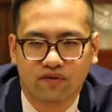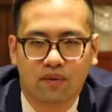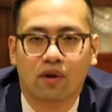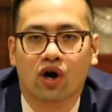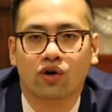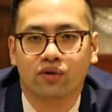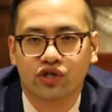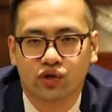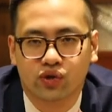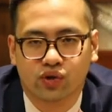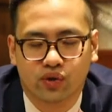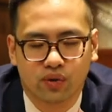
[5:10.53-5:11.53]
From our
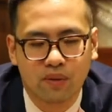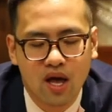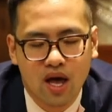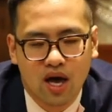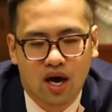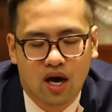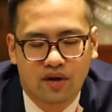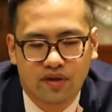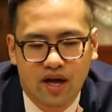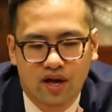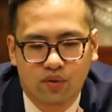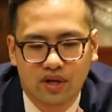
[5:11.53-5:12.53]
research group,
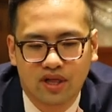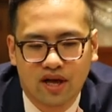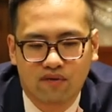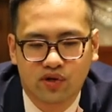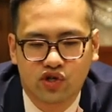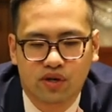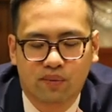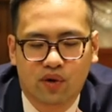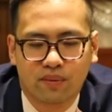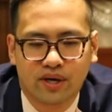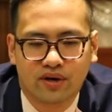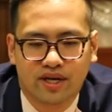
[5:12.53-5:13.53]
and we leveraged a
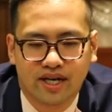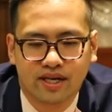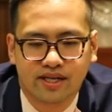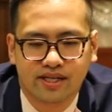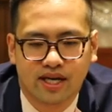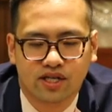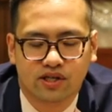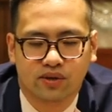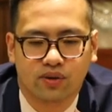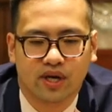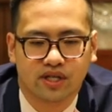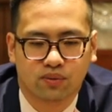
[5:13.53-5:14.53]
premier data set
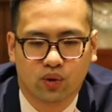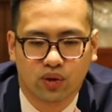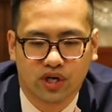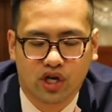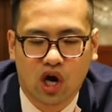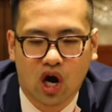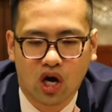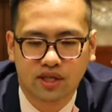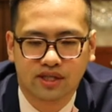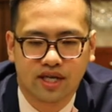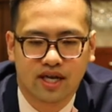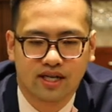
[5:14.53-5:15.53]
to explore the
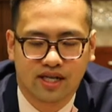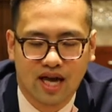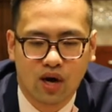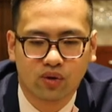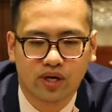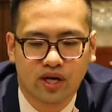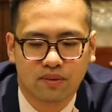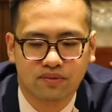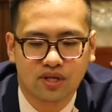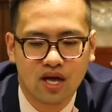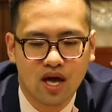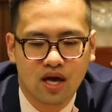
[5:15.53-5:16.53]
cost, the
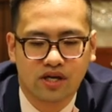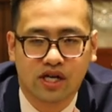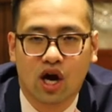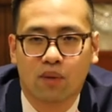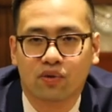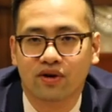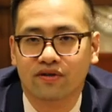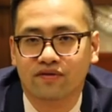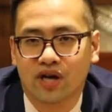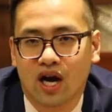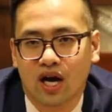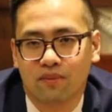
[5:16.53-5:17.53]
outcomes, the
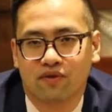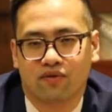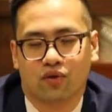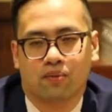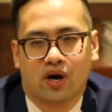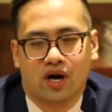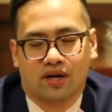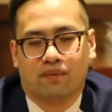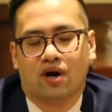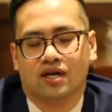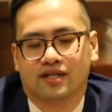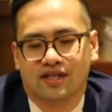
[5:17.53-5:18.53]
operative time of robotic
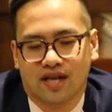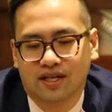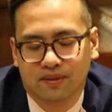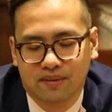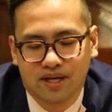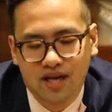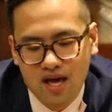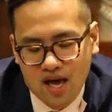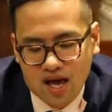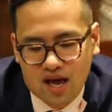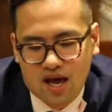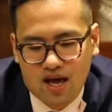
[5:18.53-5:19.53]
prostatectomy.
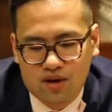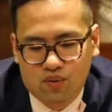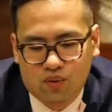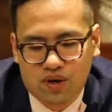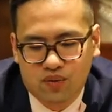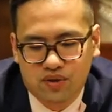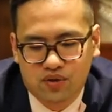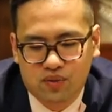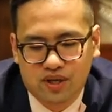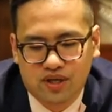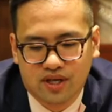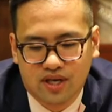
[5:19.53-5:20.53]
And what was
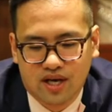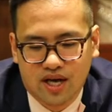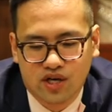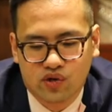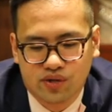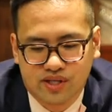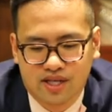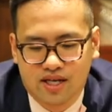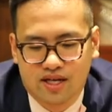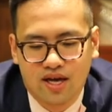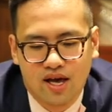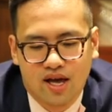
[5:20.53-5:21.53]
really
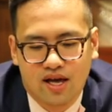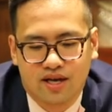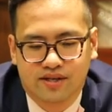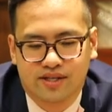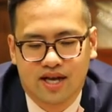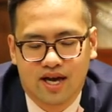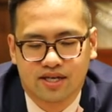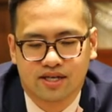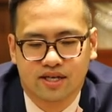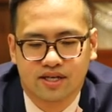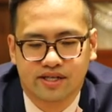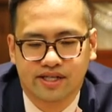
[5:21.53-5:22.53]
interesting is that
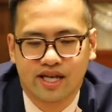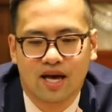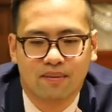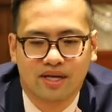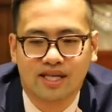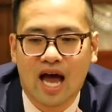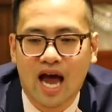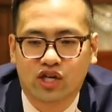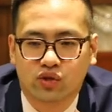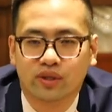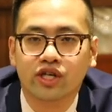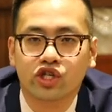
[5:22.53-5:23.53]
the CMS
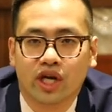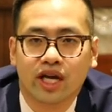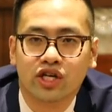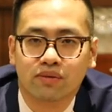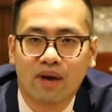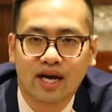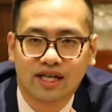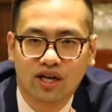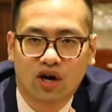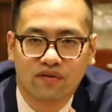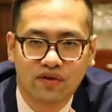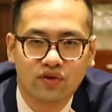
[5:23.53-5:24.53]
actually changed back the
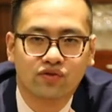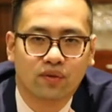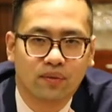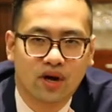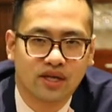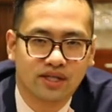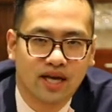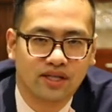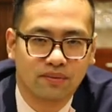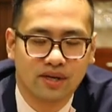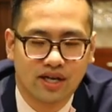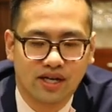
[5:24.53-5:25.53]
RVUs for
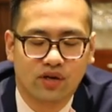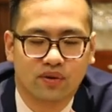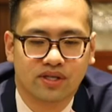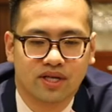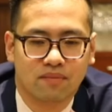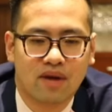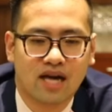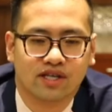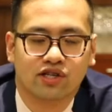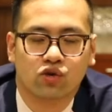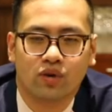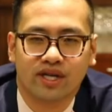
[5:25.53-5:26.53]
prostatectomy and increased it back
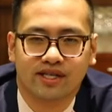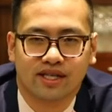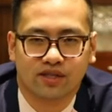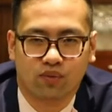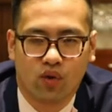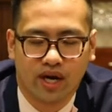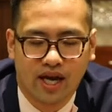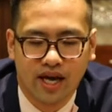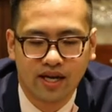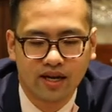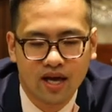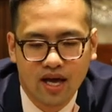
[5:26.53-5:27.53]
to
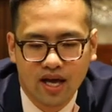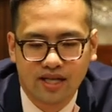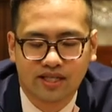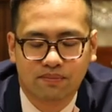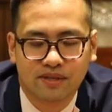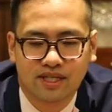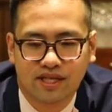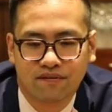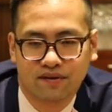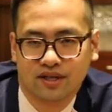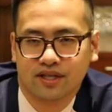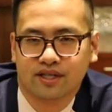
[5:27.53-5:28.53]
26.8, and
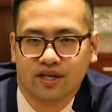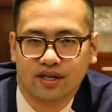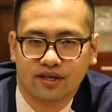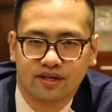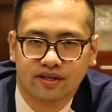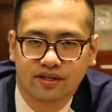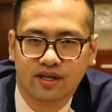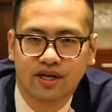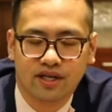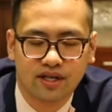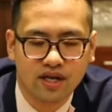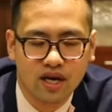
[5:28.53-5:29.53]
specifically cited this
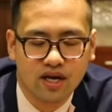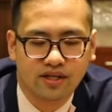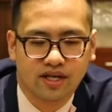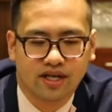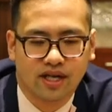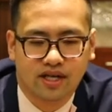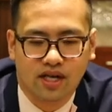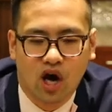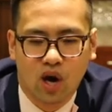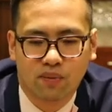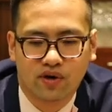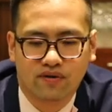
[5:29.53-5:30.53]
study saying that the
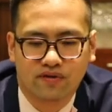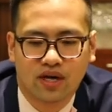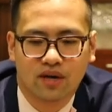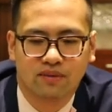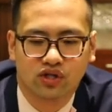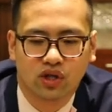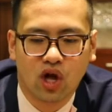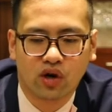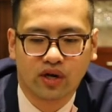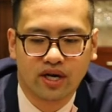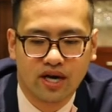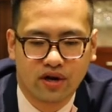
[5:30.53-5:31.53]
operative time is
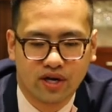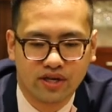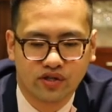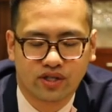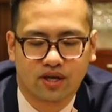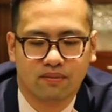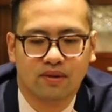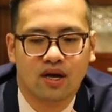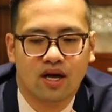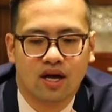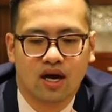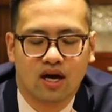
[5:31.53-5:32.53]
longer and there is
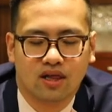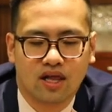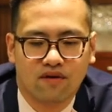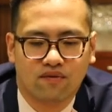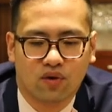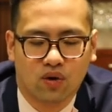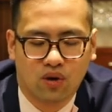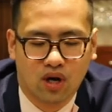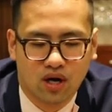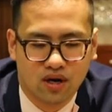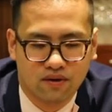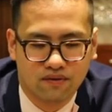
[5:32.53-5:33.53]
some level
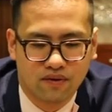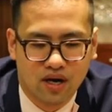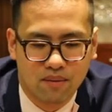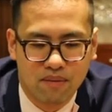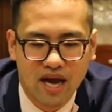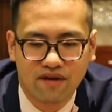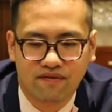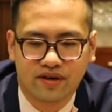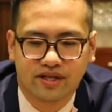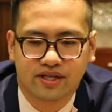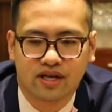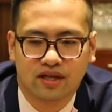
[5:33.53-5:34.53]
of
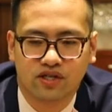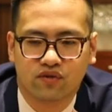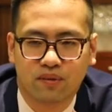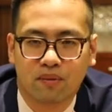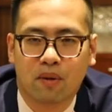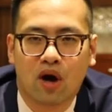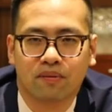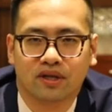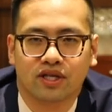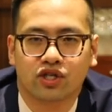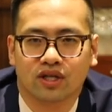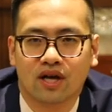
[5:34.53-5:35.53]
benefits, at least from a
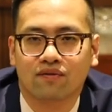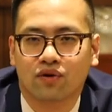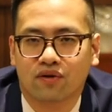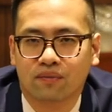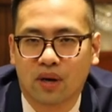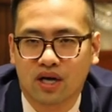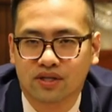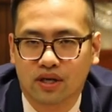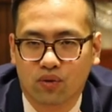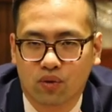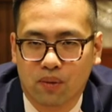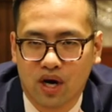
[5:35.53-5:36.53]
population level, of
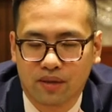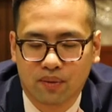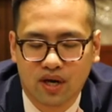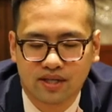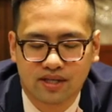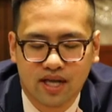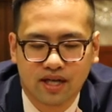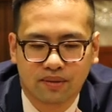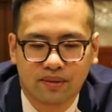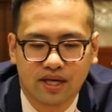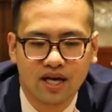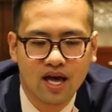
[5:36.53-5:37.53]
robotic
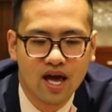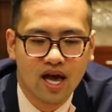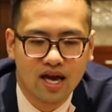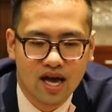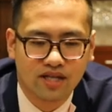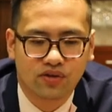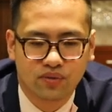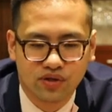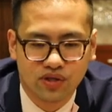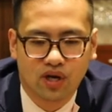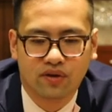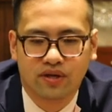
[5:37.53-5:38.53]
prostatectomy, and as a
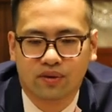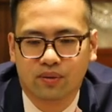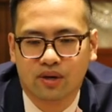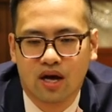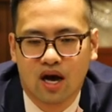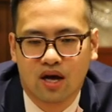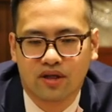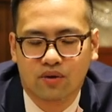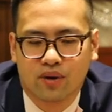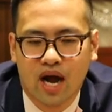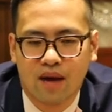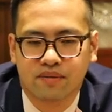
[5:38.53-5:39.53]
result they
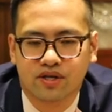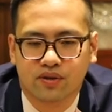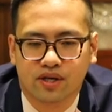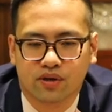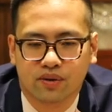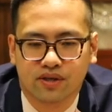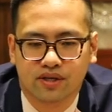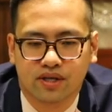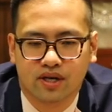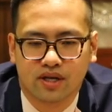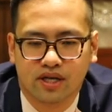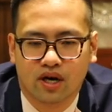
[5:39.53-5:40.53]
were happy to increase
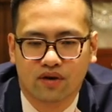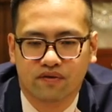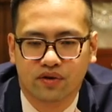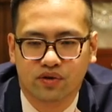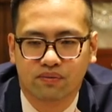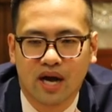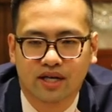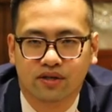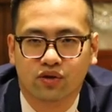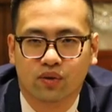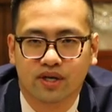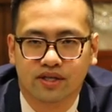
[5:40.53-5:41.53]
the RVUs back
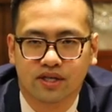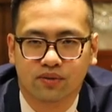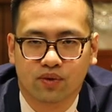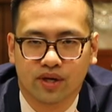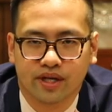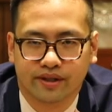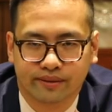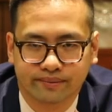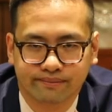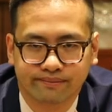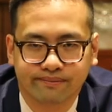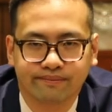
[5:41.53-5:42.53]
to
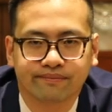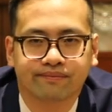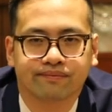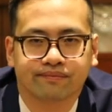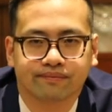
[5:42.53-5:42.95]
26.8.